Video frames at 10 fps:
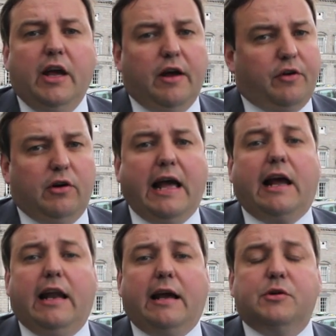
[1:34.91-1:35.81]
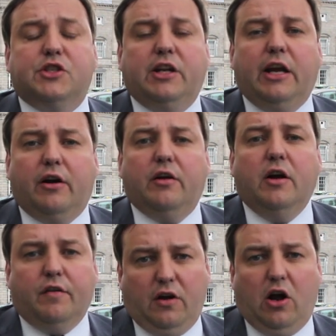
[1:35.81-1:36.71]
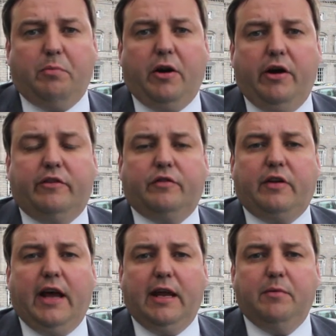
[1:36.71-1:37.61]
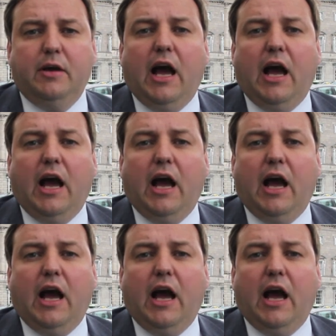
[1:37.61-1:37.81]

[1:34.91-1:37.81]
if they're languishing here for long periods of time.